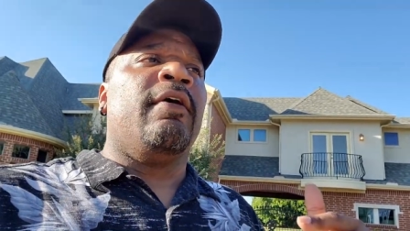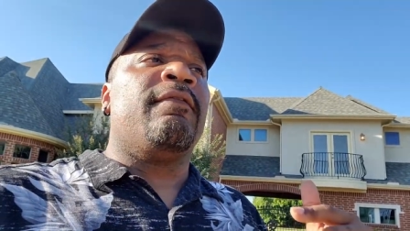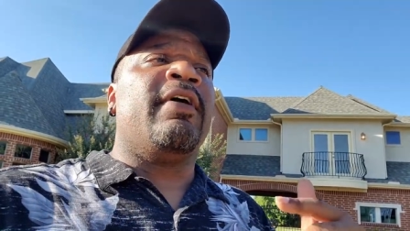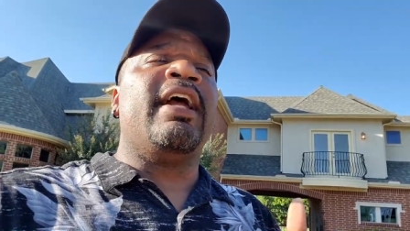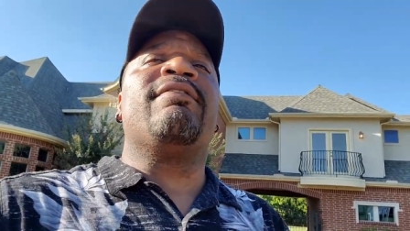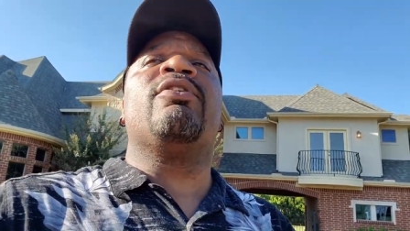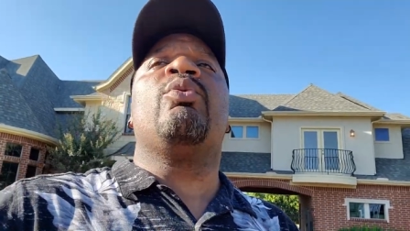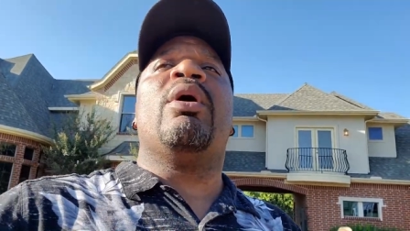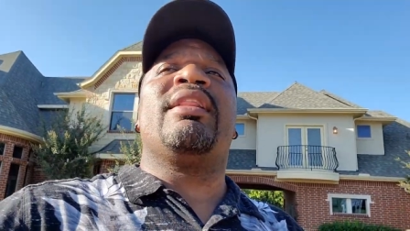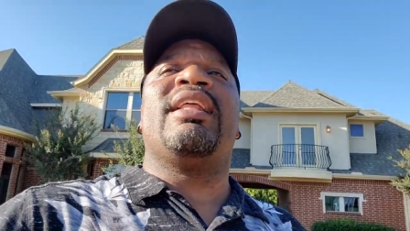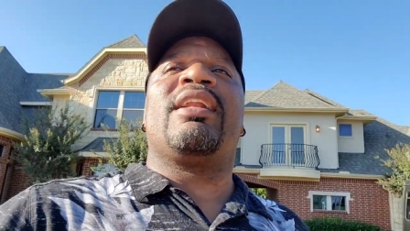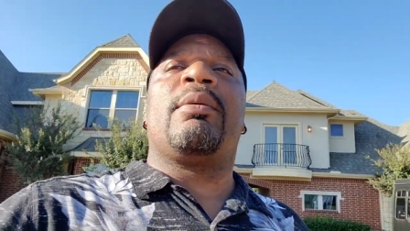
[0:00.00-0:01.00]
For
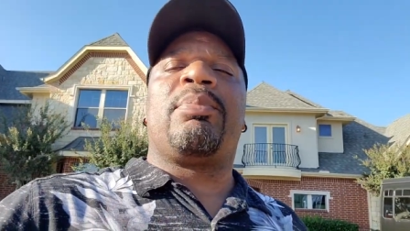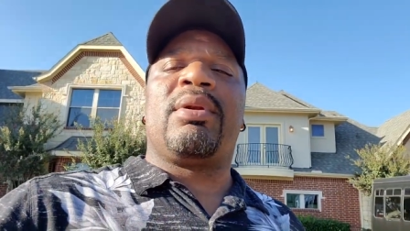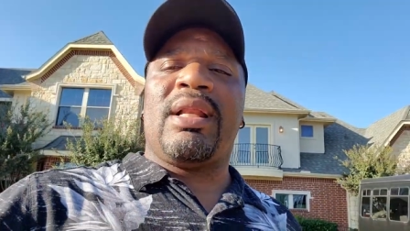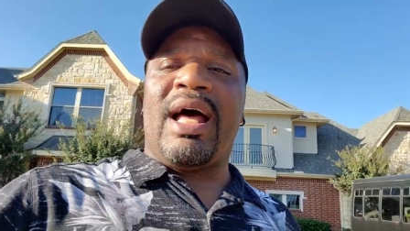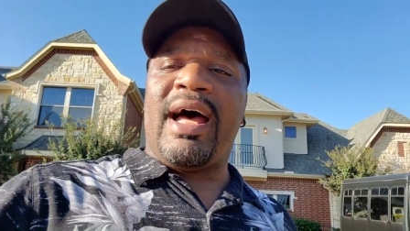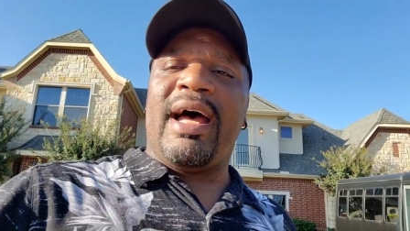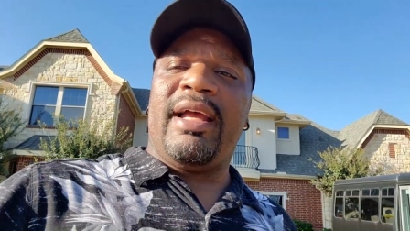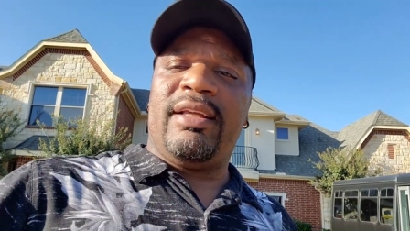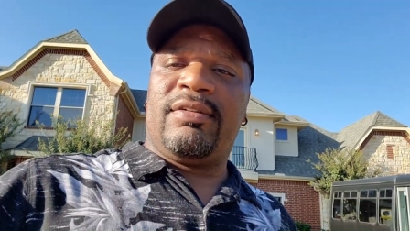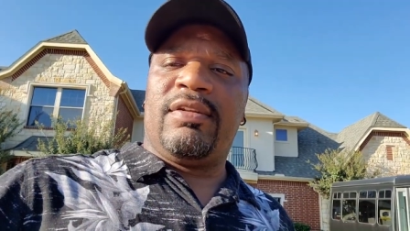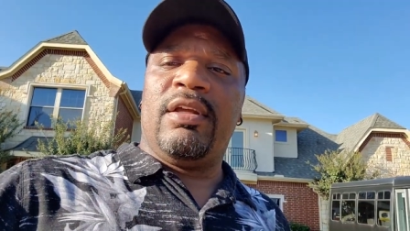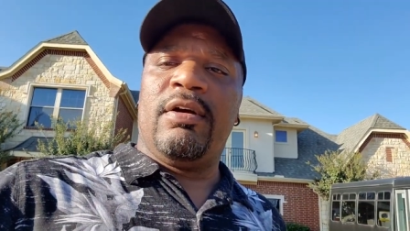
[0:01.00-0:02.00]
everyone that
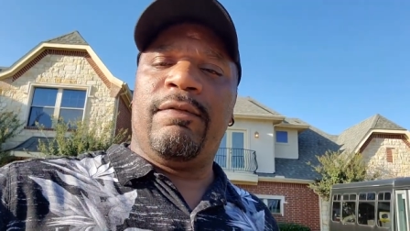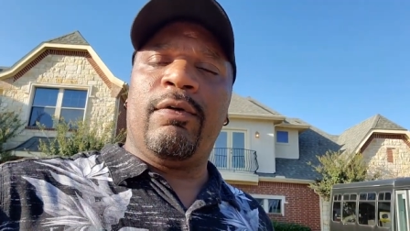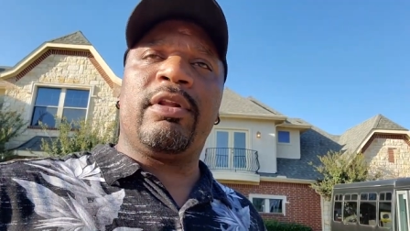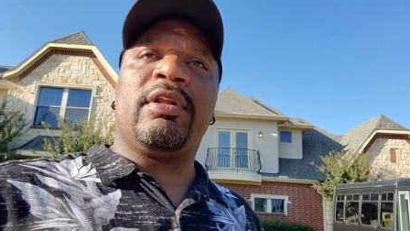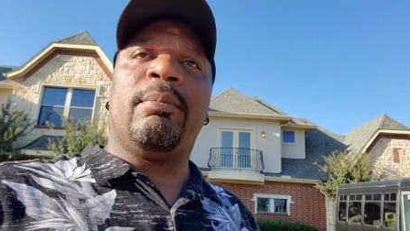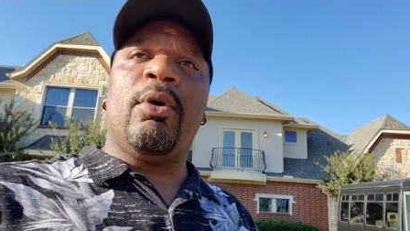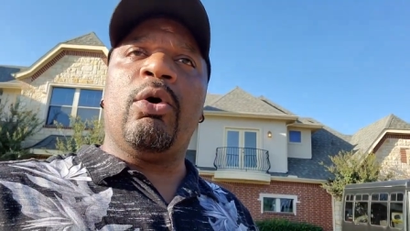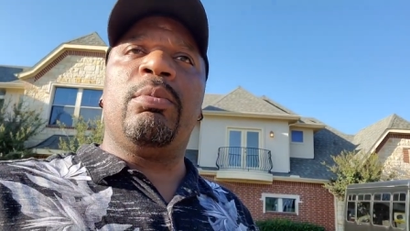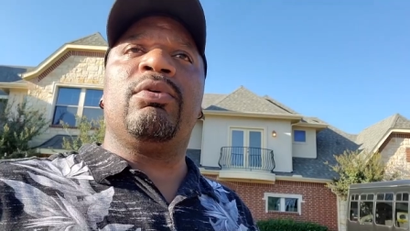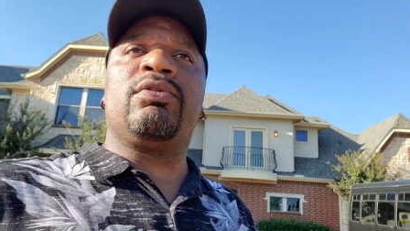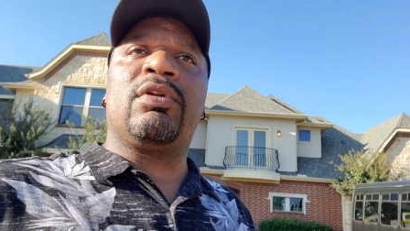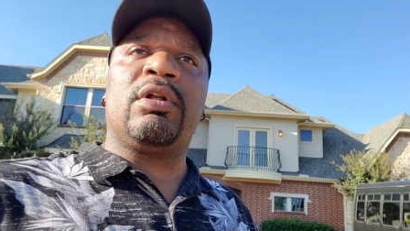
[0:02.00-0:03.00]
applies for the
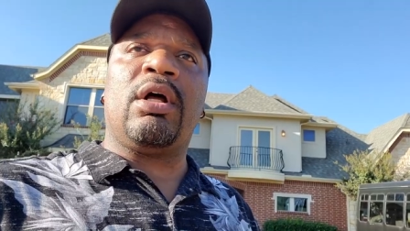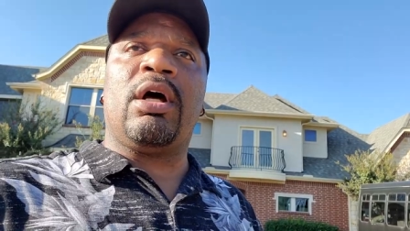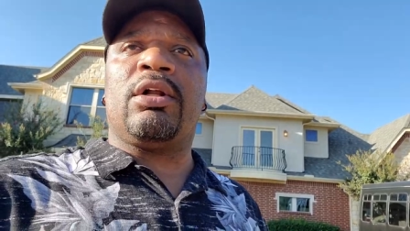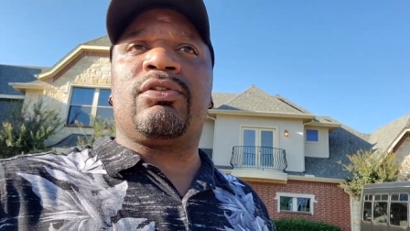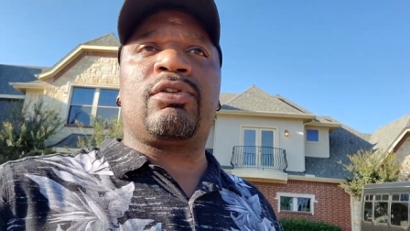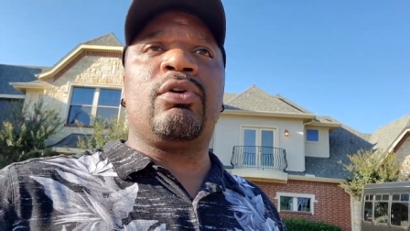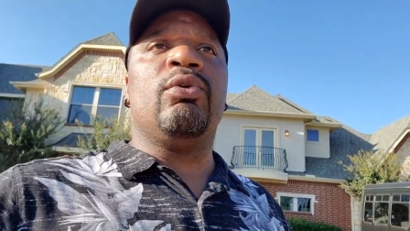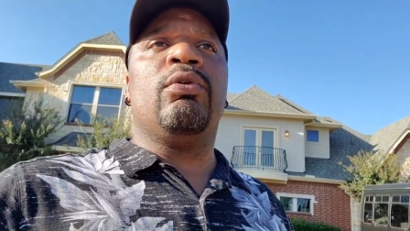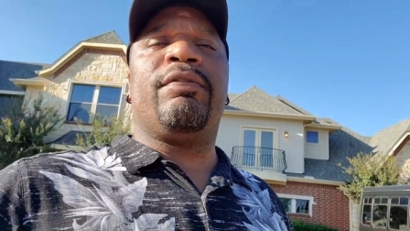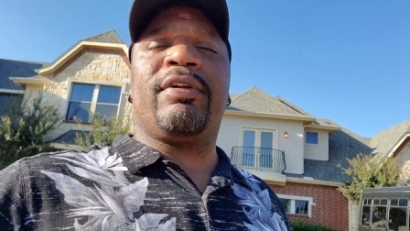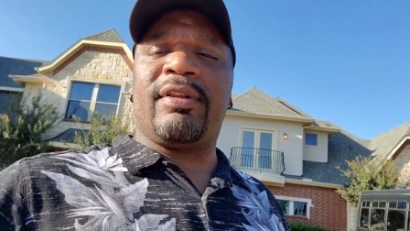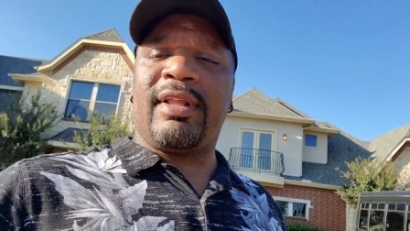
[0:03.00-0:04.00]
mobile salon
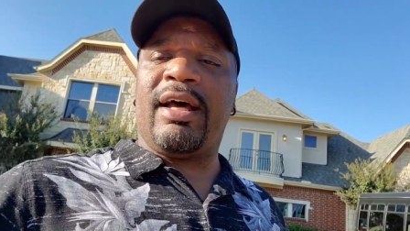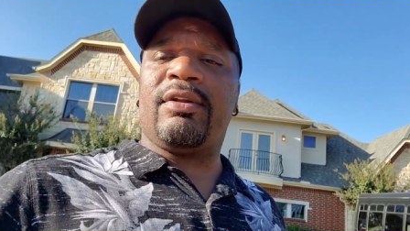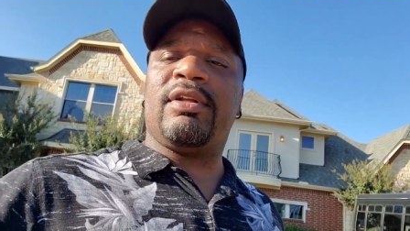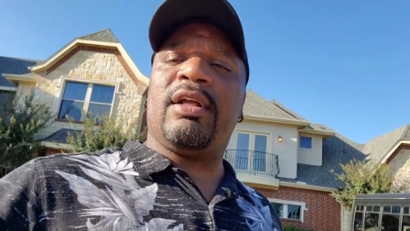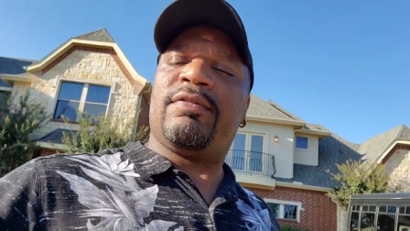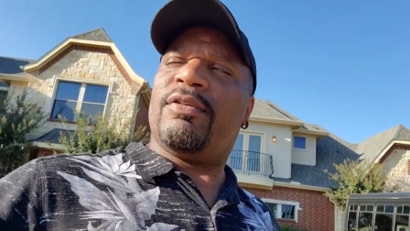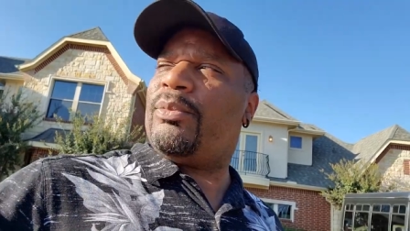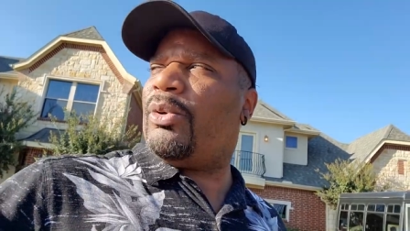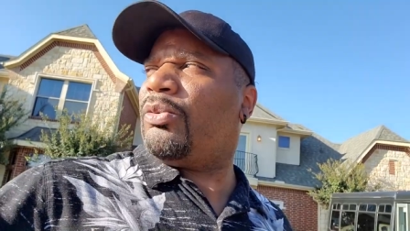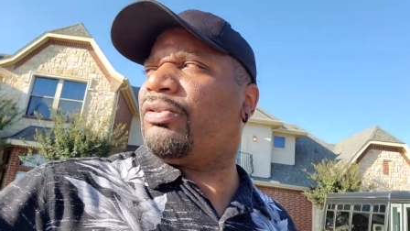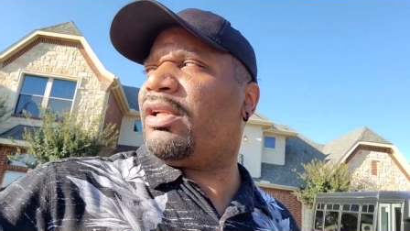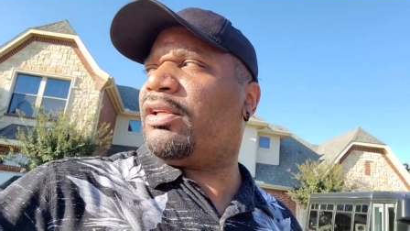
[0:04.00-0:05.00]
school, for the $1,000 for the
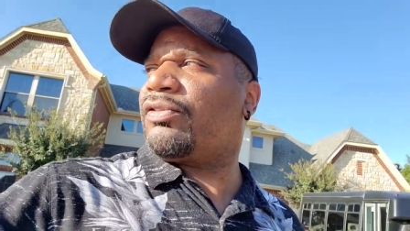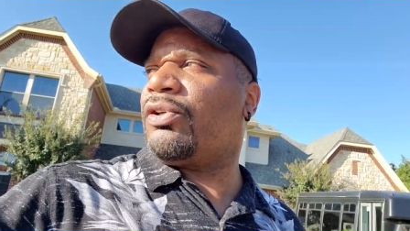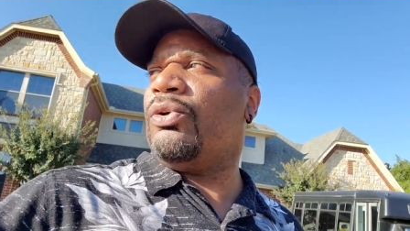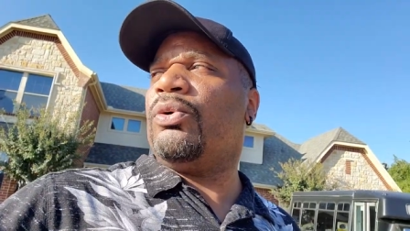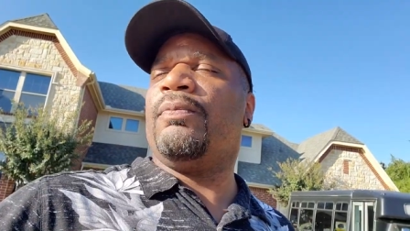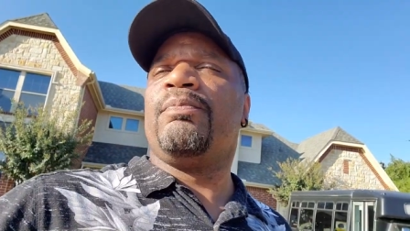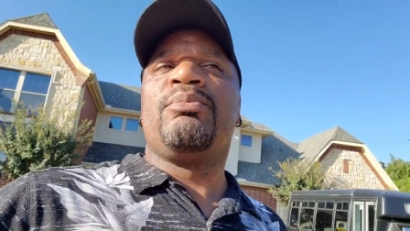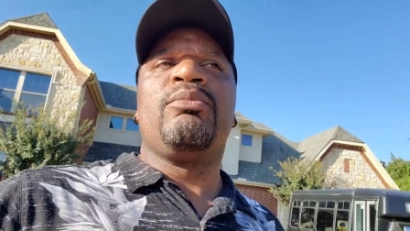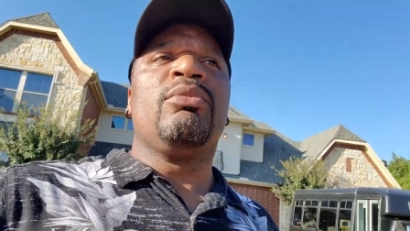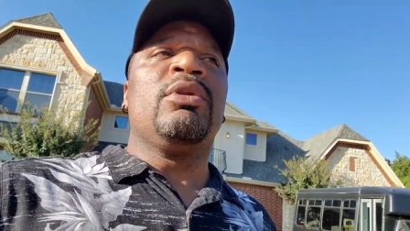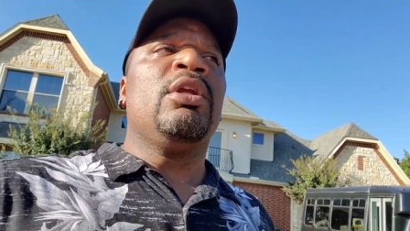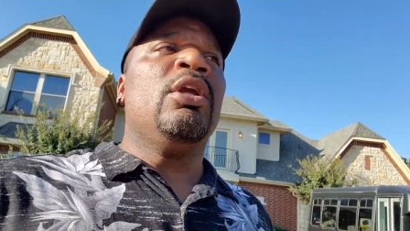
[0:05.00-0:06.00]
mobile salon school,
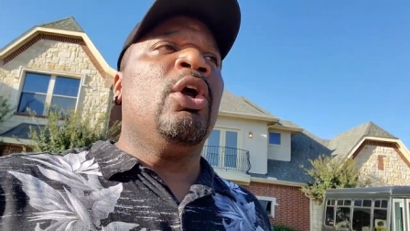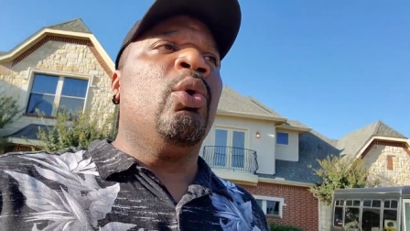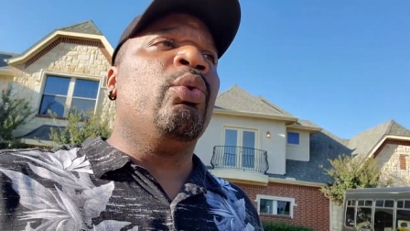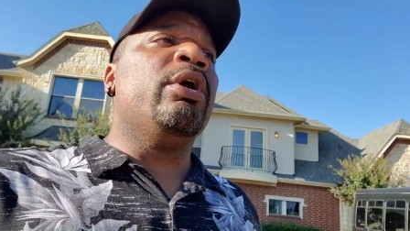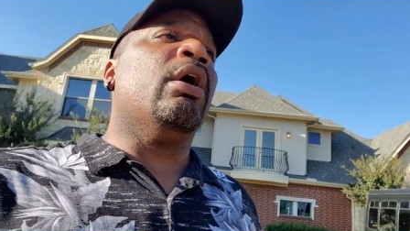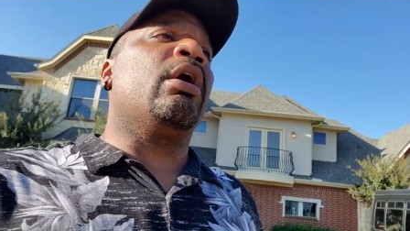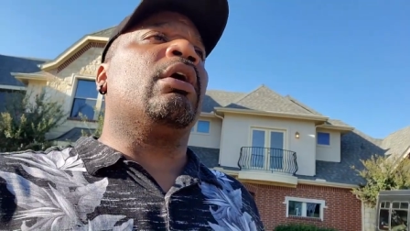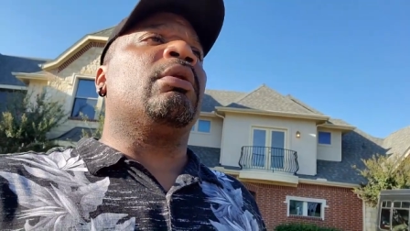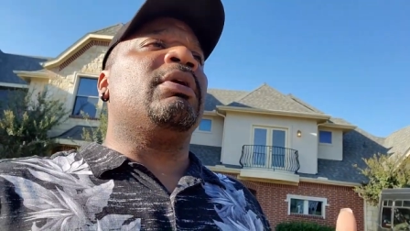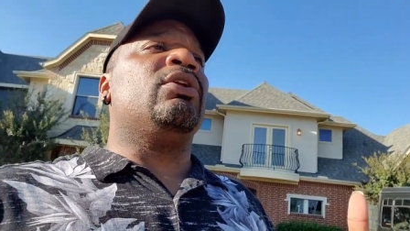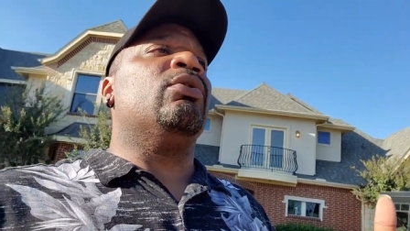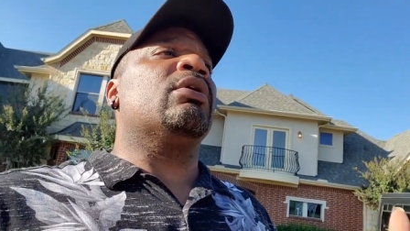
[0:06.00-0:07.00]
we are going to
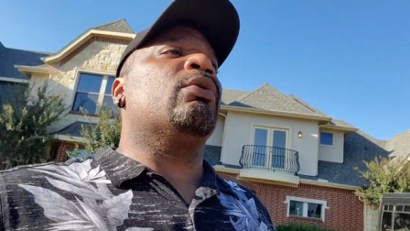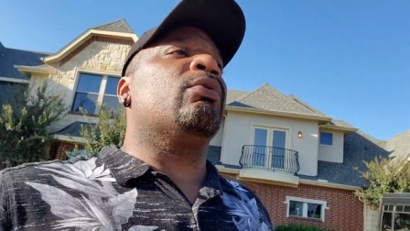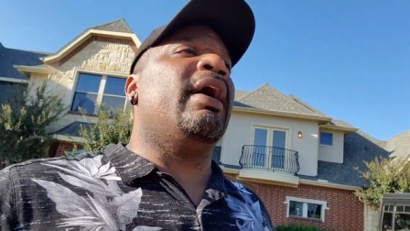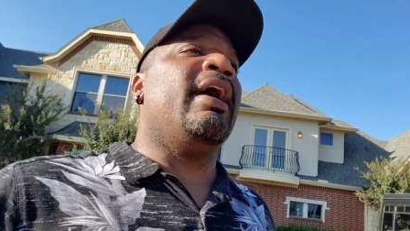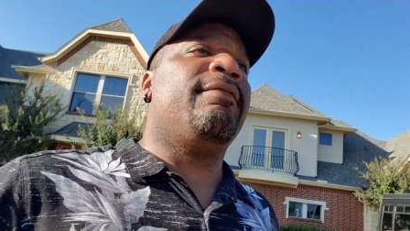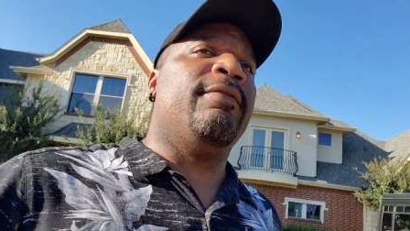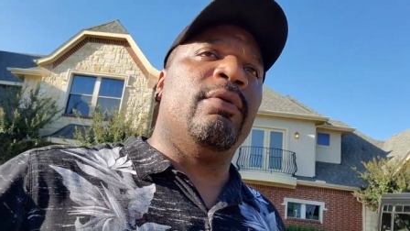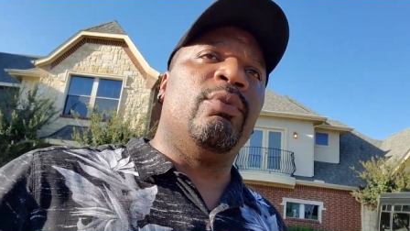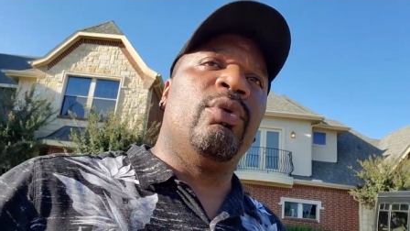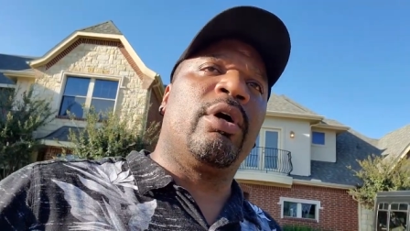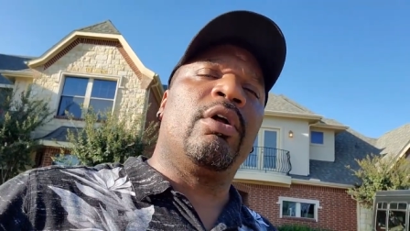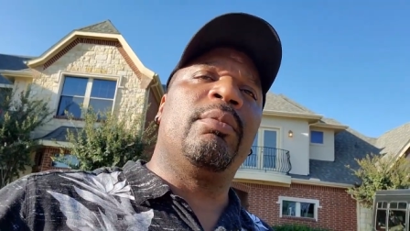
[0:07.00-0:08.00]
be doing a raffle.
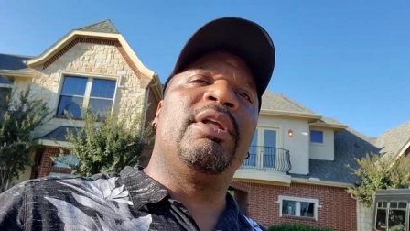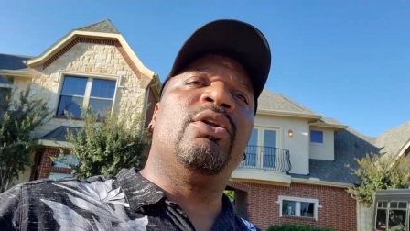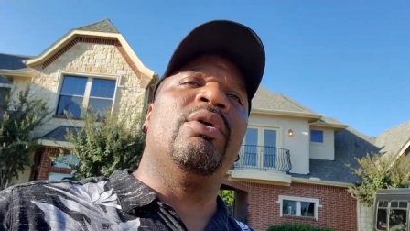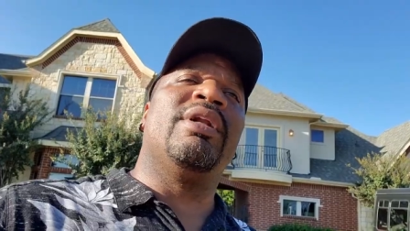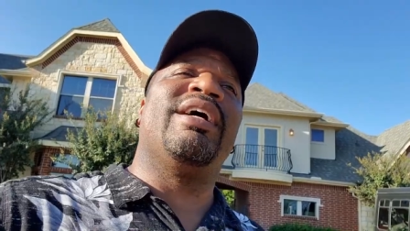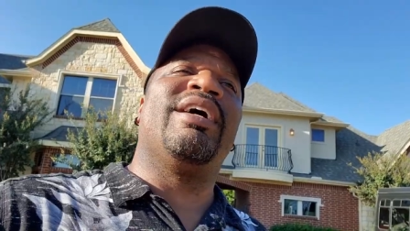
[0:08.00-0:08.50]
We're going to be doing